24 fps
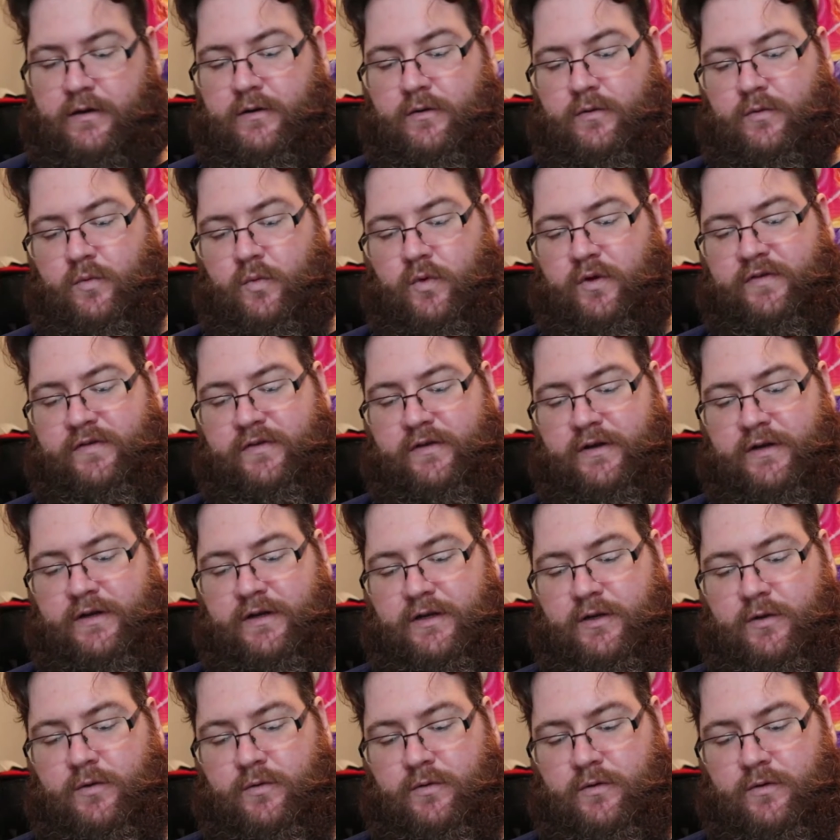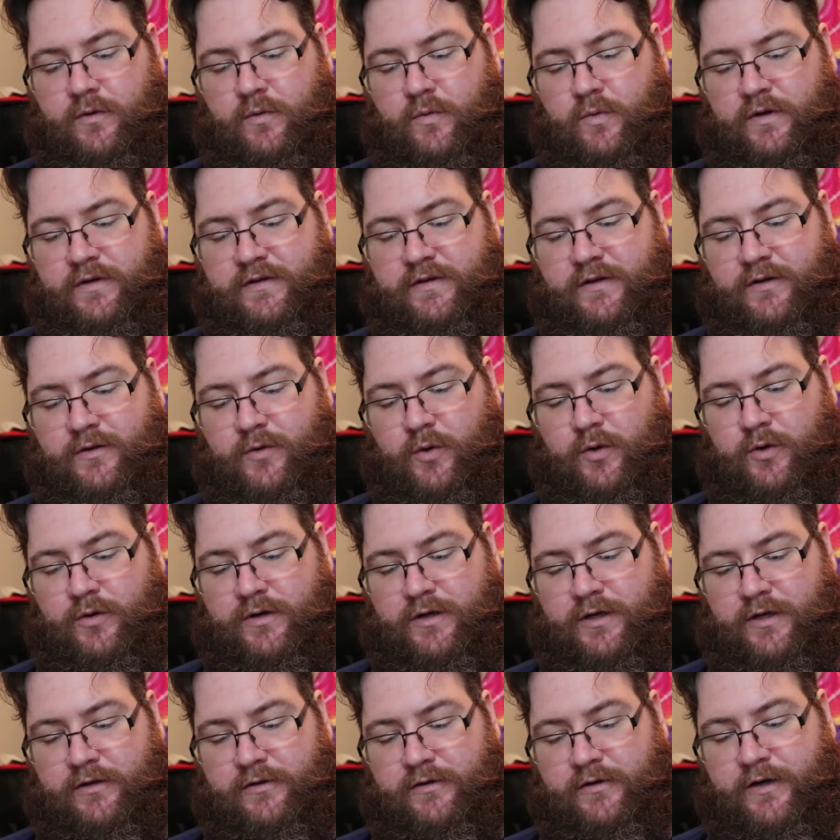Winston & Newton Oil
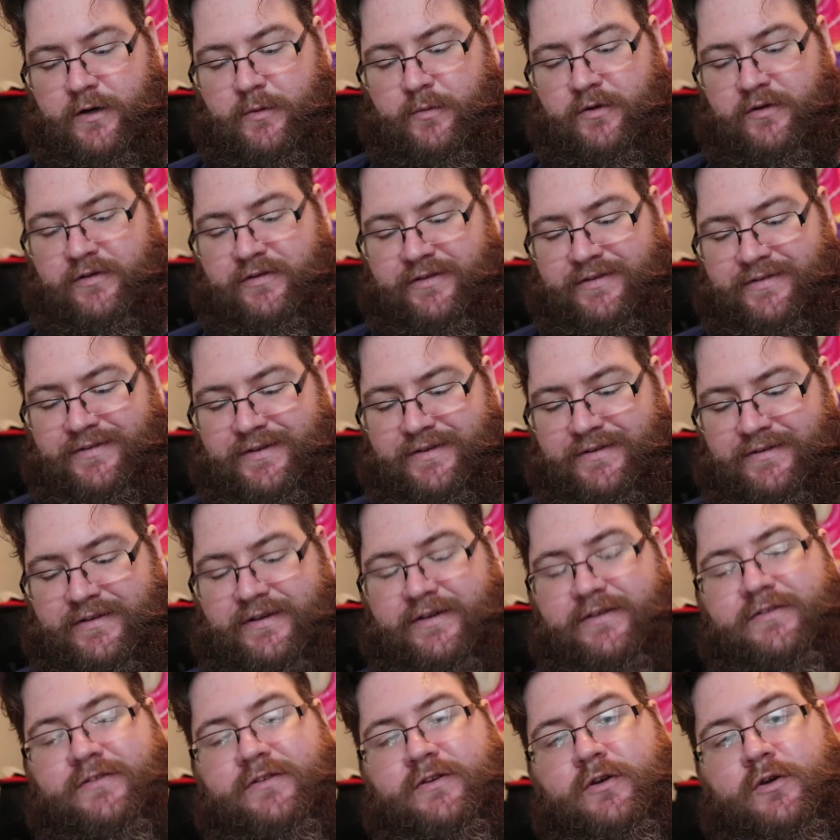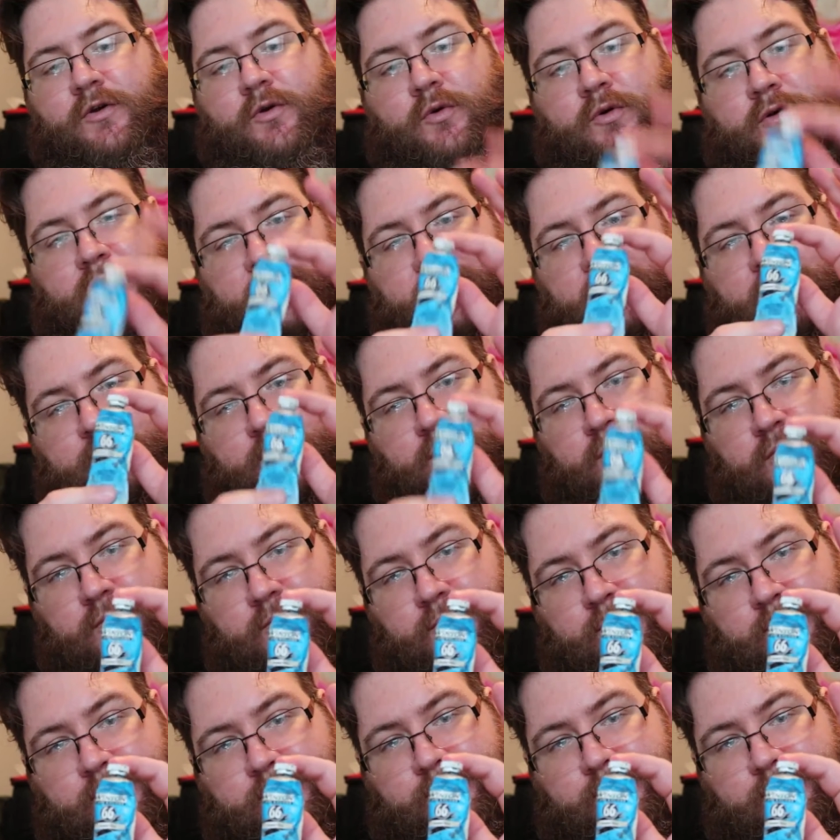Color No. 66 Cerulean Blue.